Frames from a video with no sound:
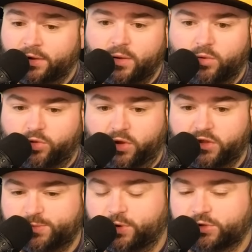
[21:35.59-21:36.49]
with where
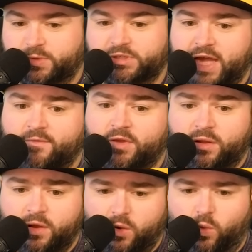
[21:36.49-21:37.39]
the sports books have
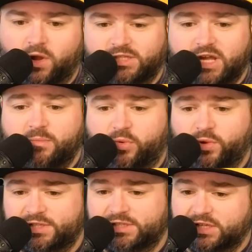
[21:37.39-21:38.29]
it.
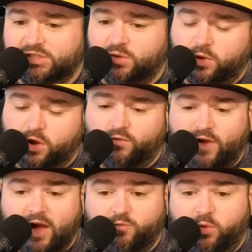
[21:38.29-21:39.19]
110.6 to
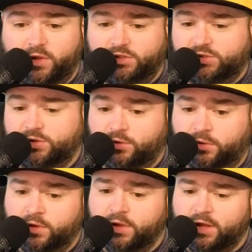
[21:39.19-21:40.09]

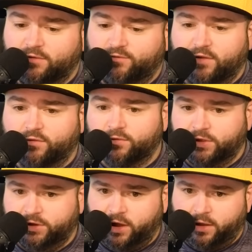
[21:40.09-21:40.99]
105.2 in favor of
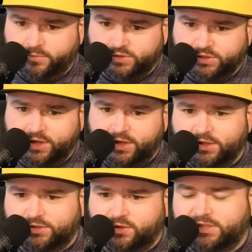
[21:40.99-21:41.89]
the Dubs.
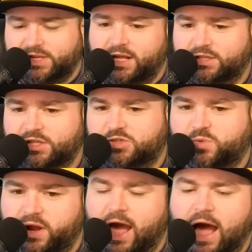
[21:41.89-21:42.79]
So let's get into this
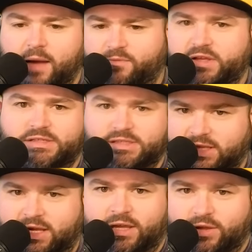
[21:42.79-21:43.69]
one.
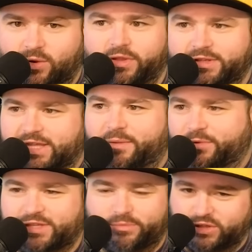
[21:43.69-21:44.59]
Obviously, Golden State
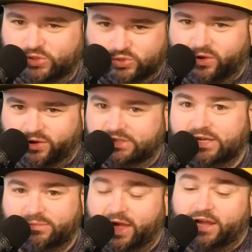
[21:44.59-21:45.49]
was the much stronger
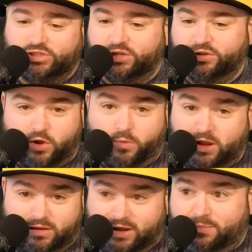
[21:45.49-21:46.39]
team last year. You don't
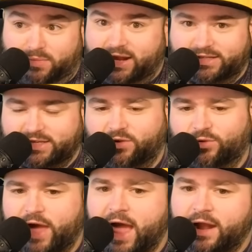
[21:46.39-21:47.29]
need me to tell you
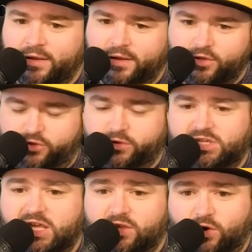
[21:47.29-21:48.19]
that.
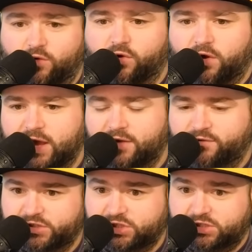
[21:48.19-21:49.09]
13th in overall net
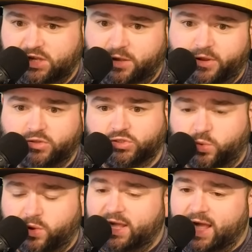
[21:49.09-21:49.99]
efficiency compared to
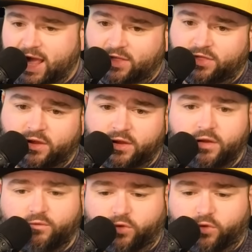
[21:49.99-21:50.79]
28th for